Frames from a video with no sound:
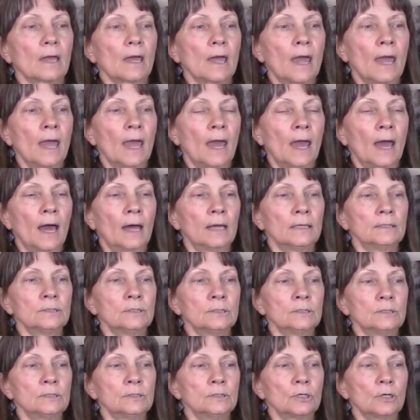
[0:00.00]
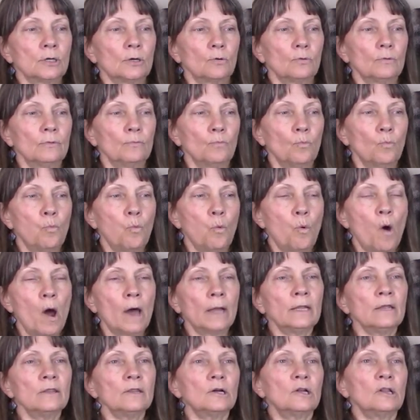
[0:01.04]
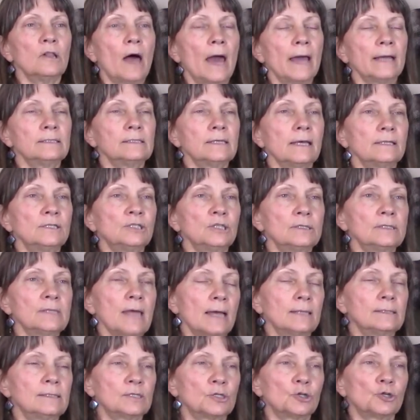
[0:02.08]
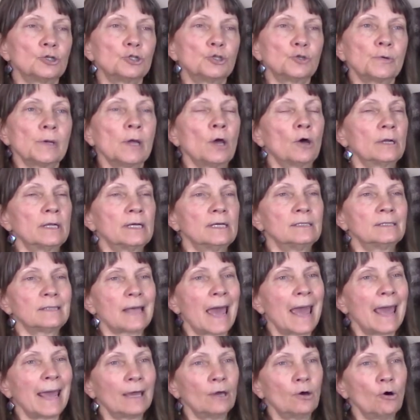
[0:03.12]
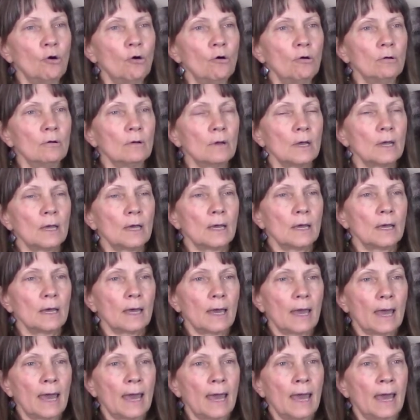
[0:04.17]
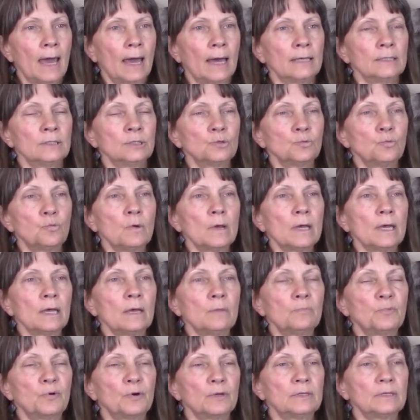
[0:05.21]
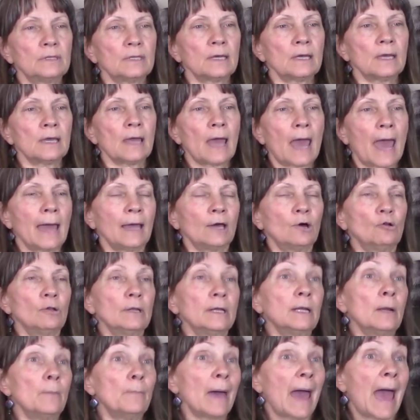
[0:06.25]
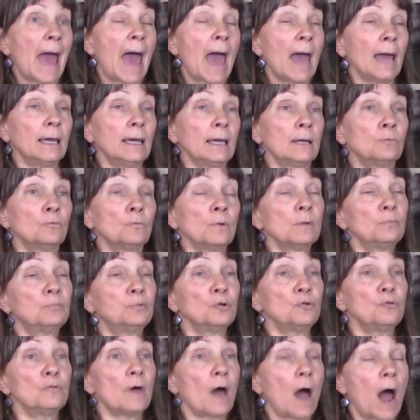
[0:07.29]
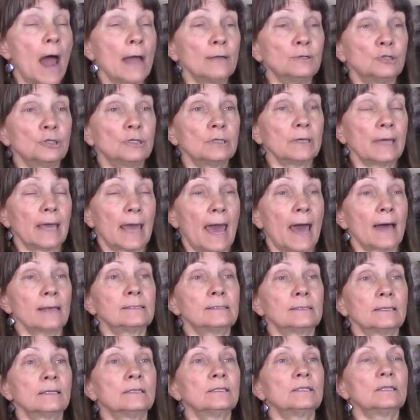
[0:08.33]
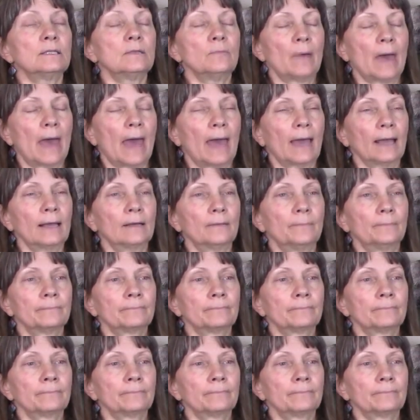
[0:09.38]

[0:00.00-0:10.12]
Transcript: And one of the clients had just had surgery on his ankle, and we put the ankle in a bag and we blew the hydrogen gas into the bag.